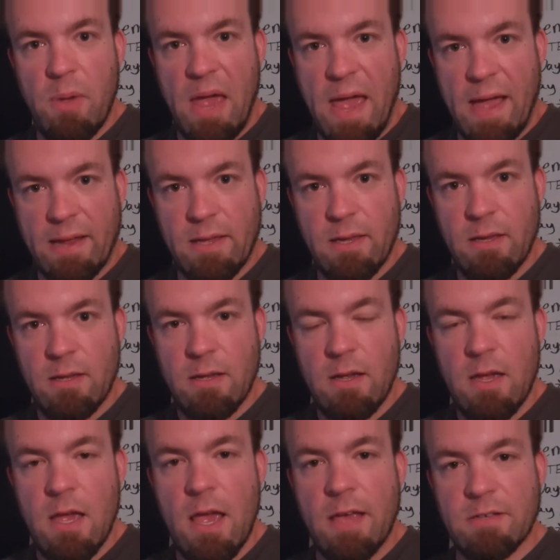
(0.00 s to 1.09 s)
back
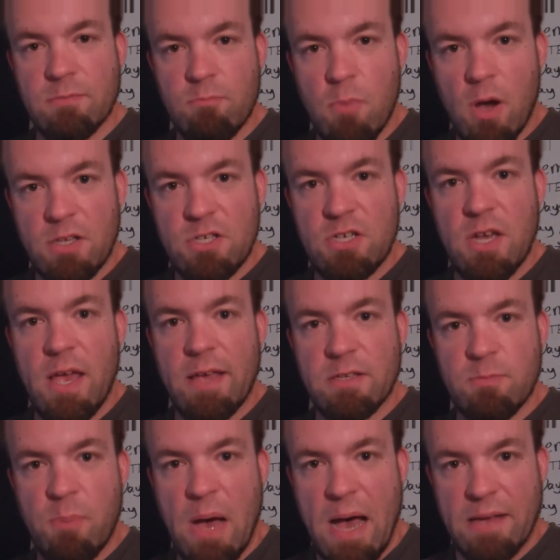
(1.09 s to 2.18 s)
as much
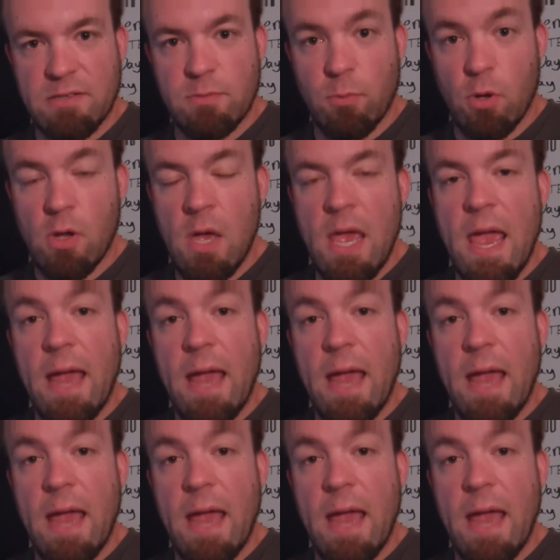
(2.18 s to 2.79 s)
as possible.